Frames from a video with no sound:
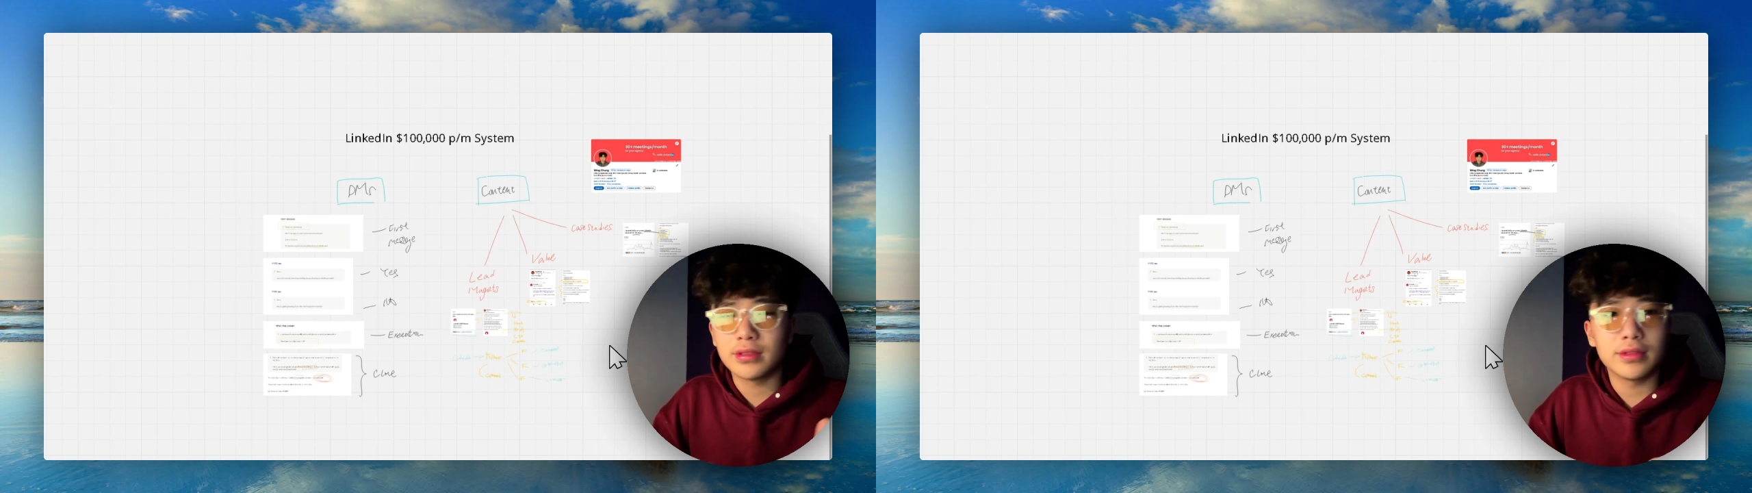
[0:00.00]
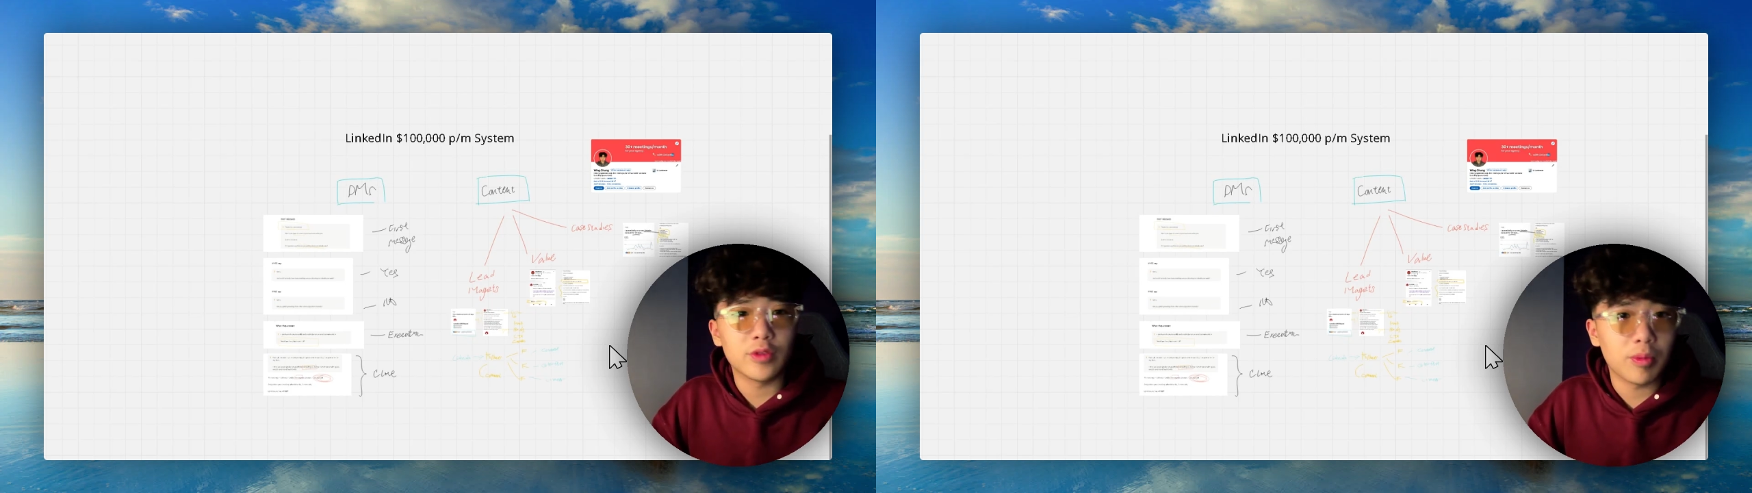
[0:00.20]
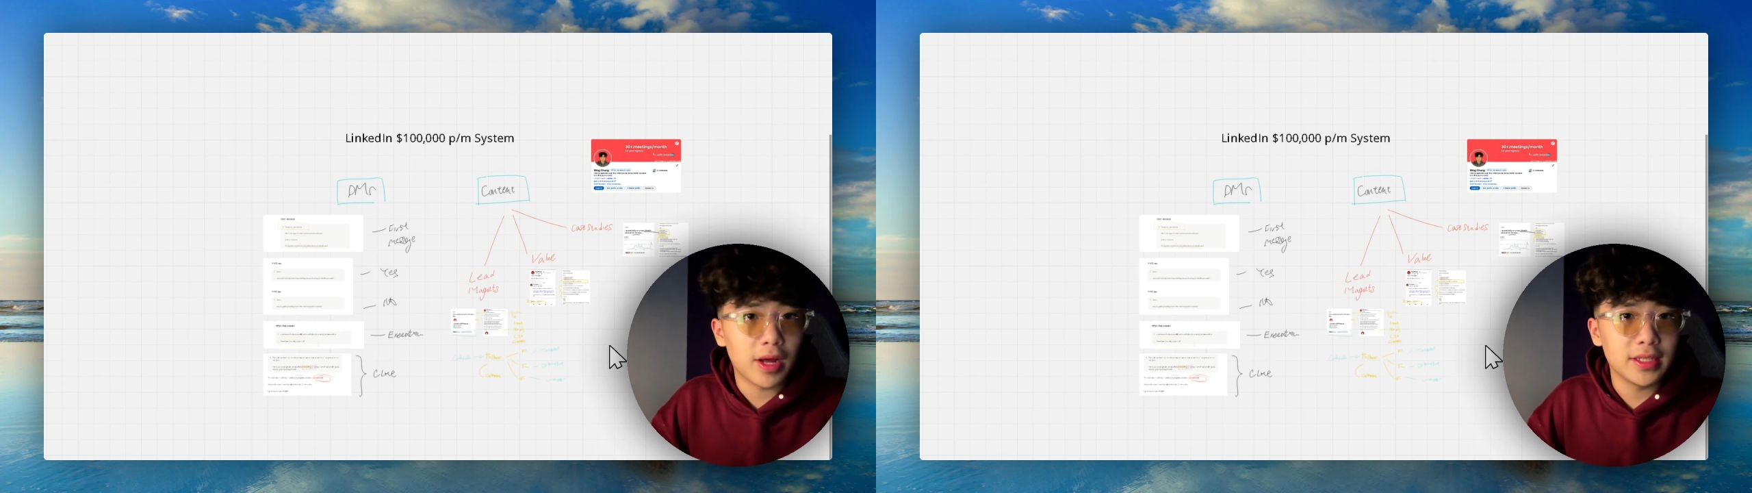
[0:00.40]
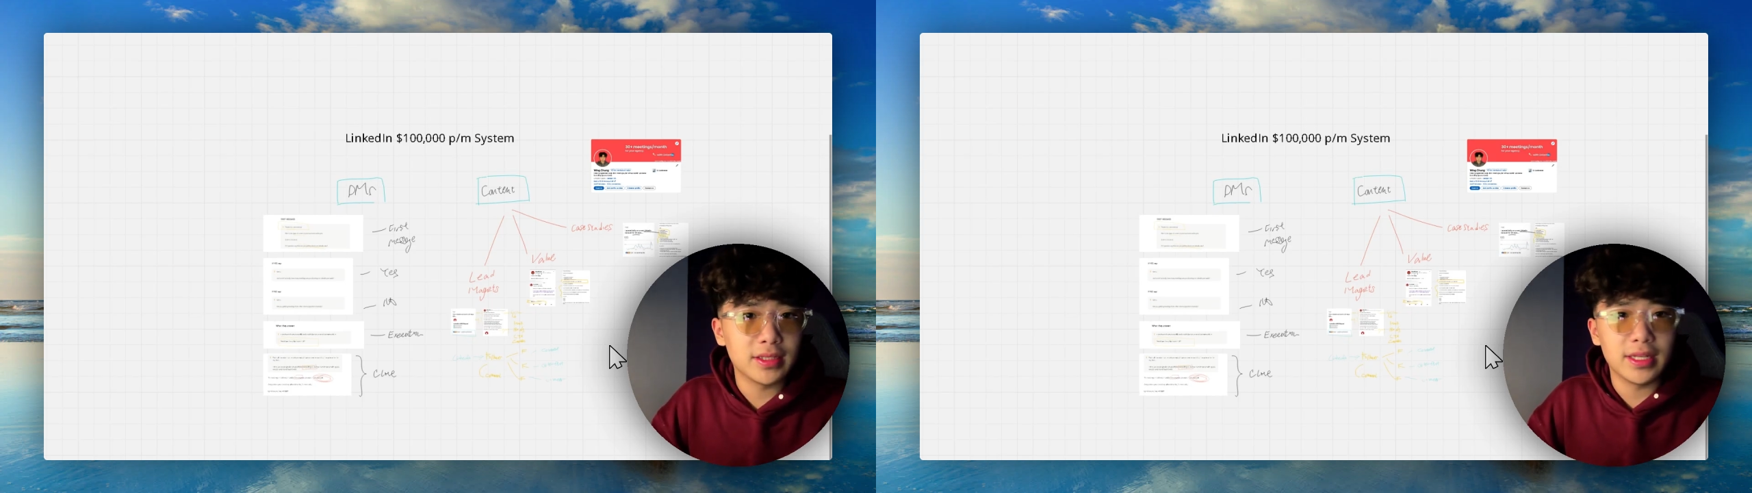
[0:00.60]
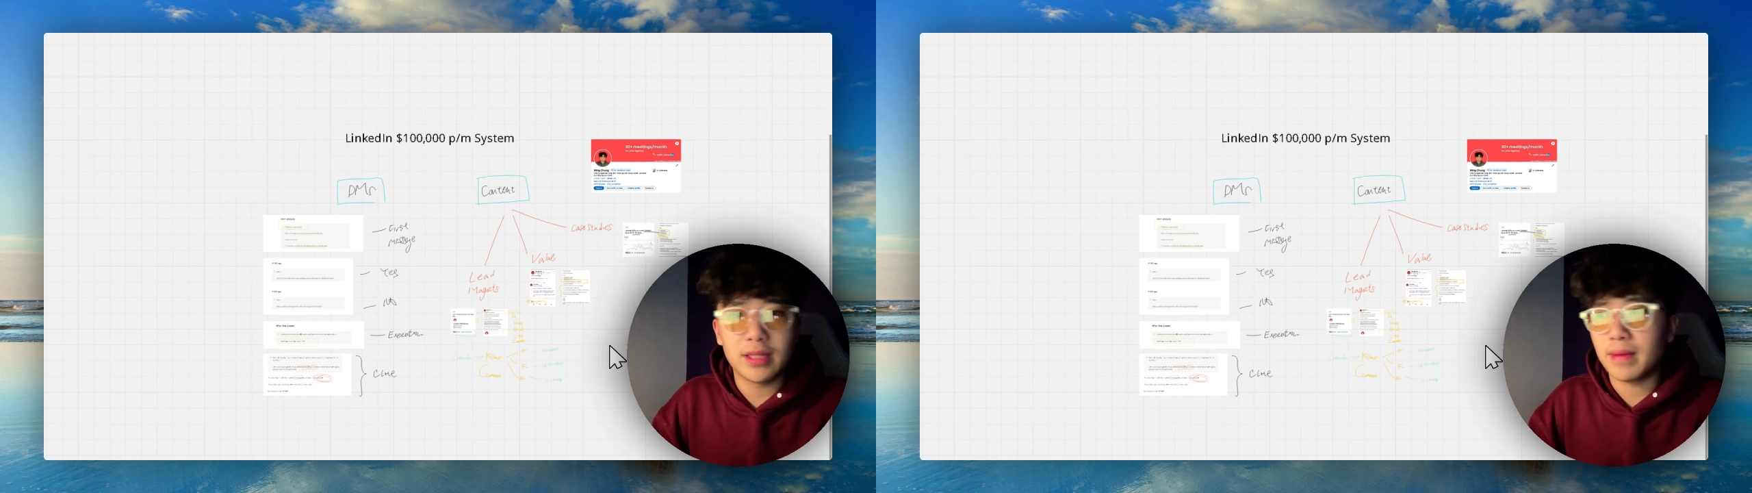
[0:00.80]
replying to
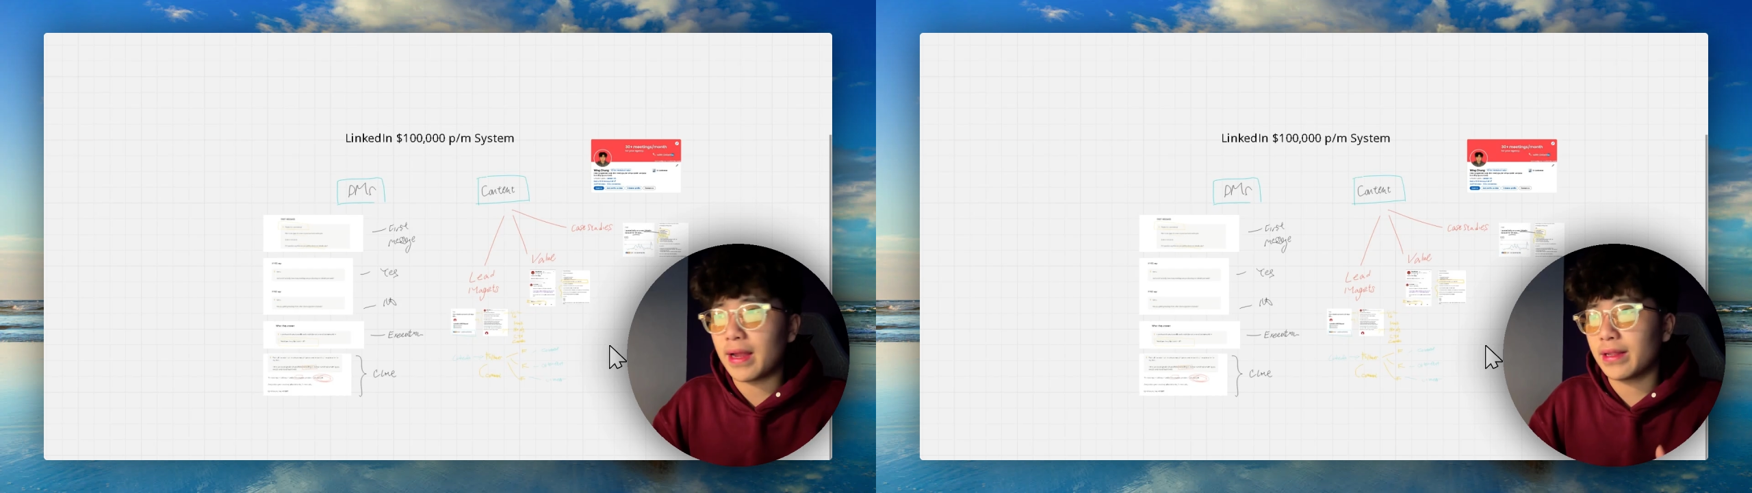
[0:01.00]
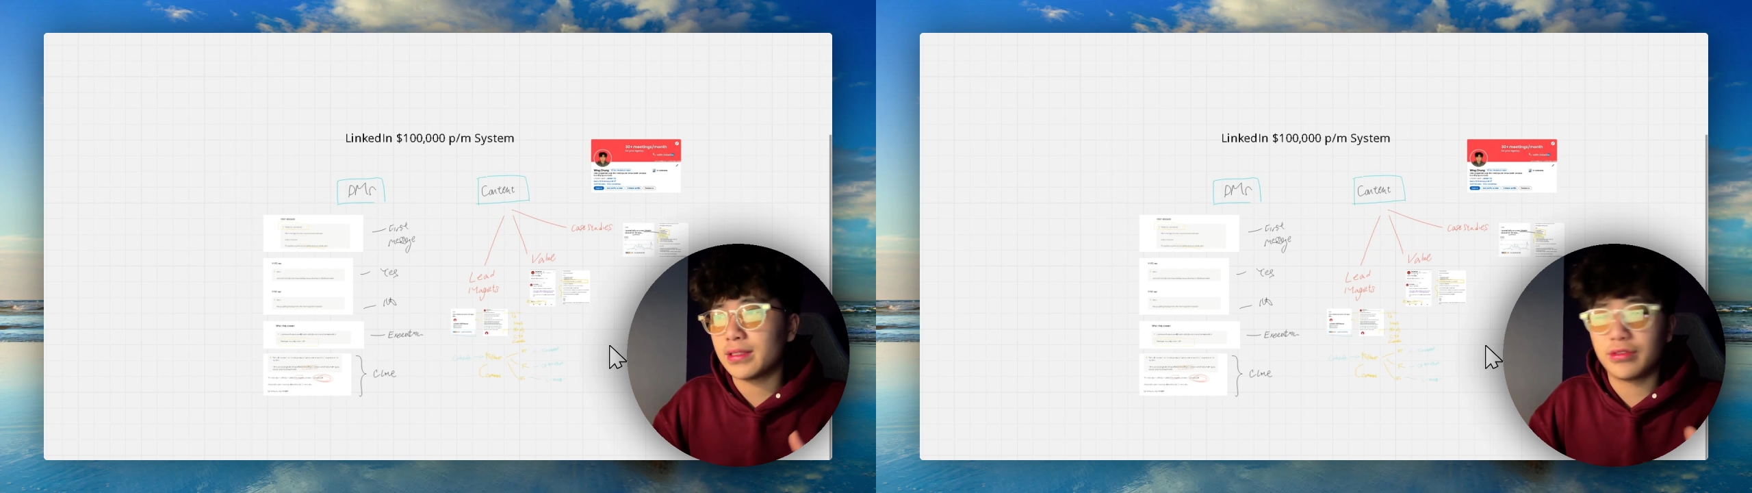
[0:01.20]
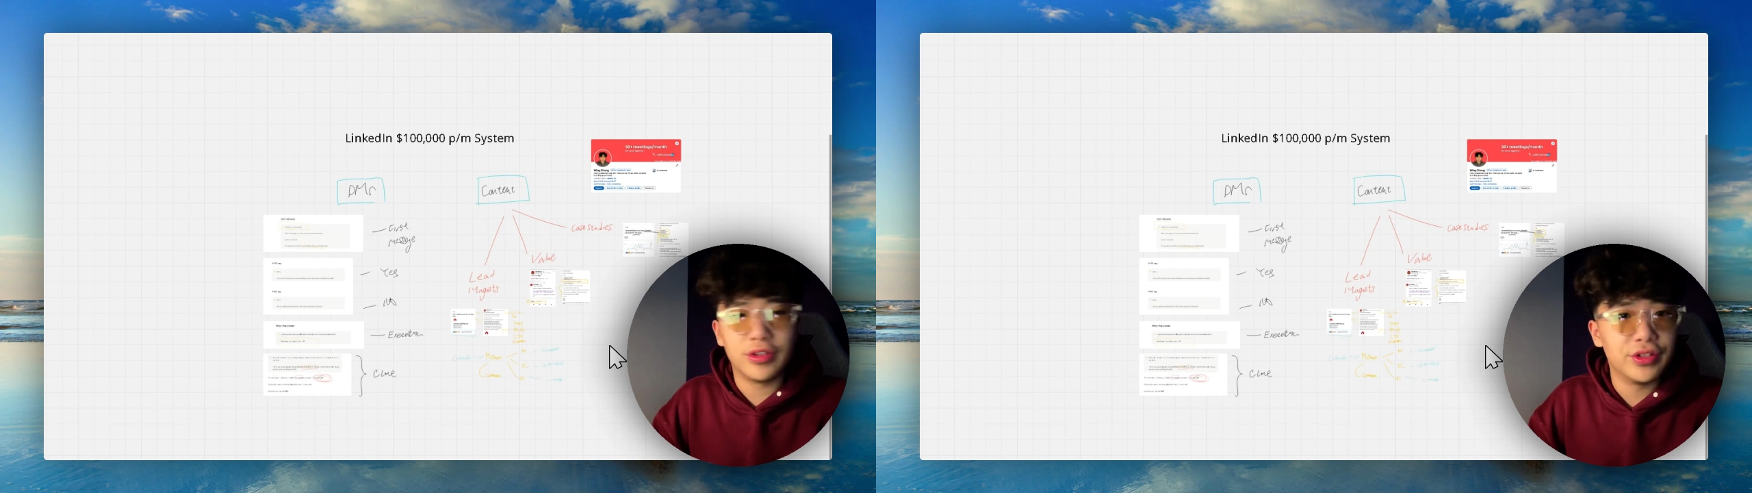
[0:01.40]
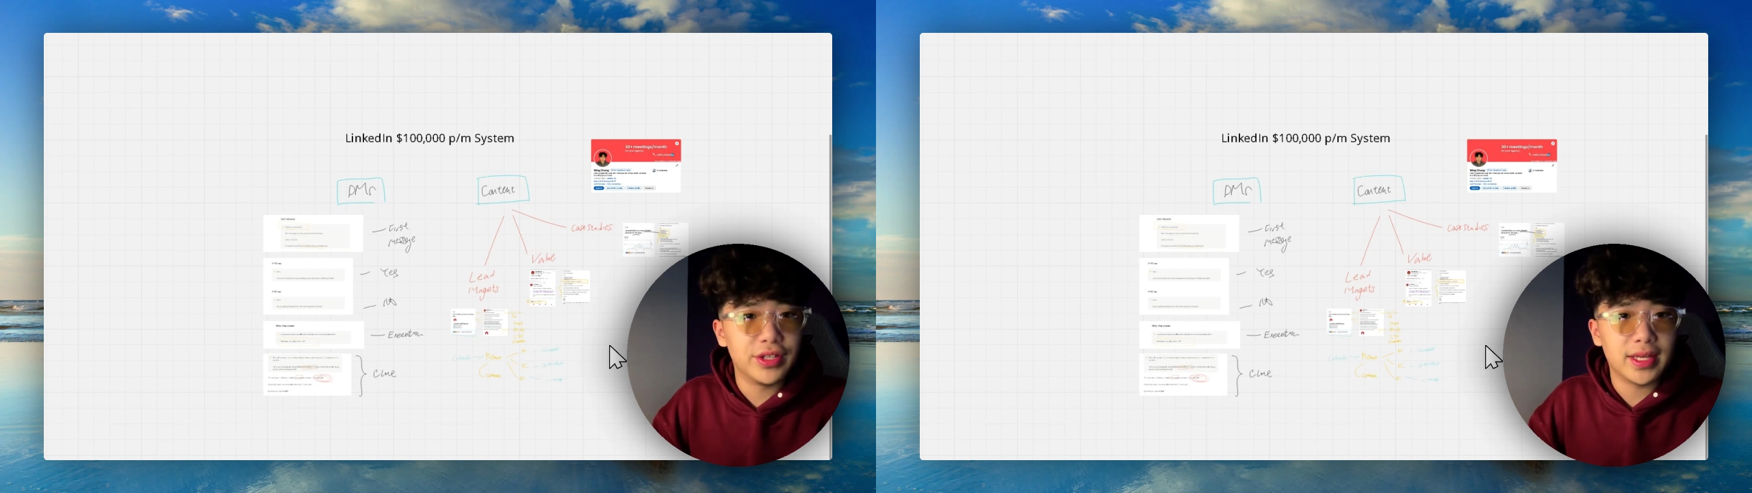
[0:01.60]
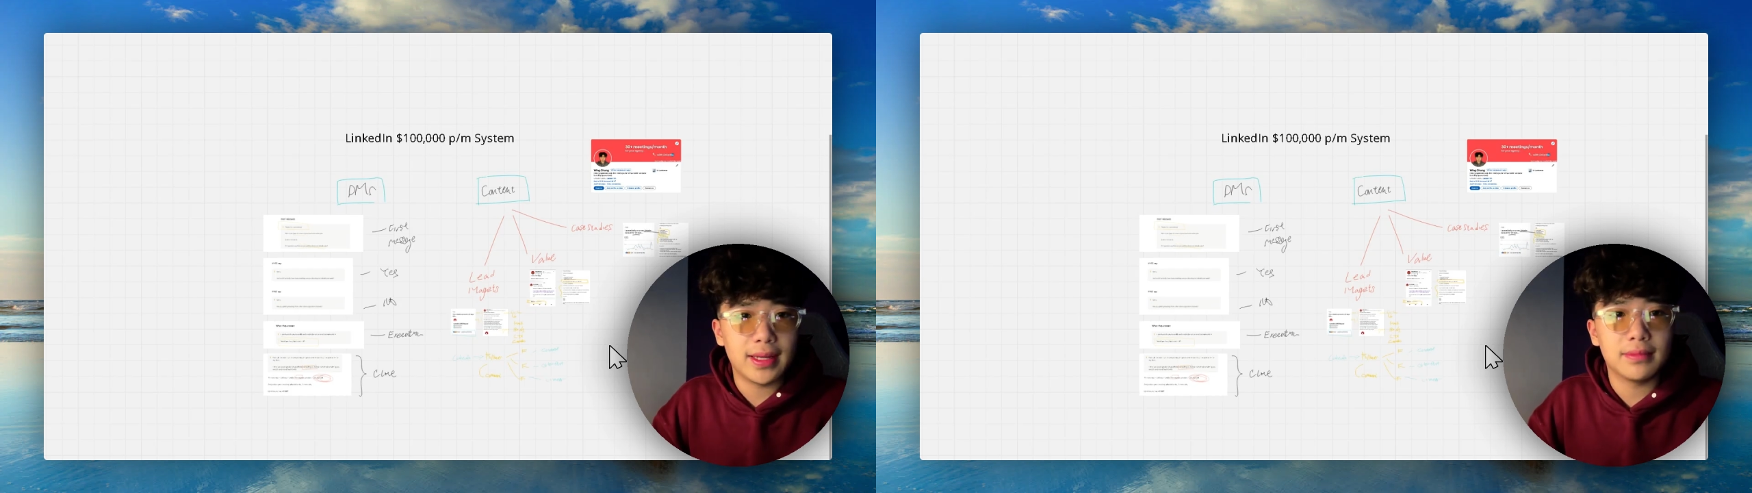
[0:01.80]
lead magnets, doing
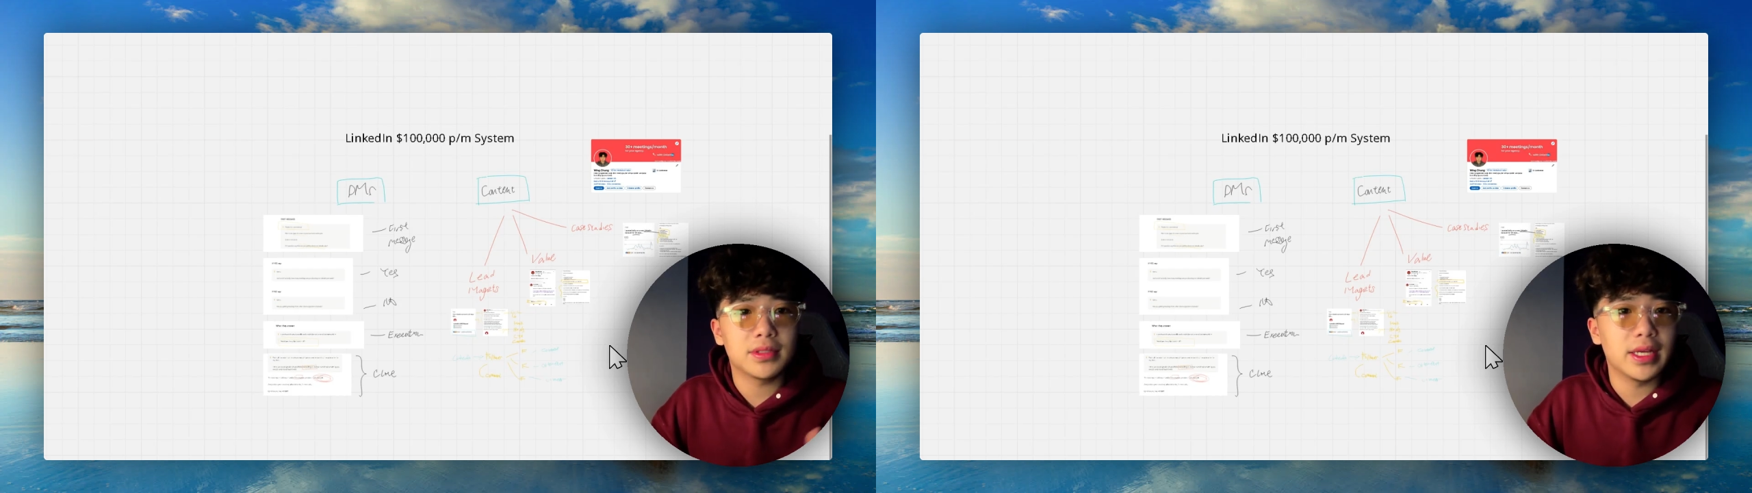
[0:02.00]
DMs,